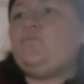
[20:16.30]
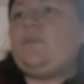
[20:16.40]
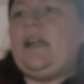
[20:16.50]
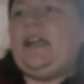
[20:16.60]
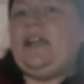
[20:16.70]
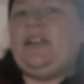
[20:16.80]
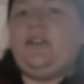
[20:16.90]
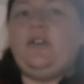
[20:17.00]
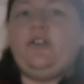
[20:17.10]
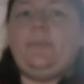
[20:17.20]
And
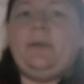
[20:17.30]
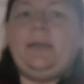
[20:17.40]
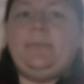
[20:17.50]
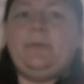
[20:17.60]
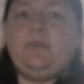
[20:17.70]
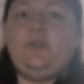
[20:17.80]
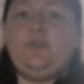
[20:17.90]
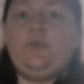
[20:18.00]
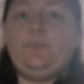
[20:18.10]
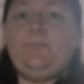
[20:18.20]
a lot of
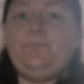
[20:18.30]
people,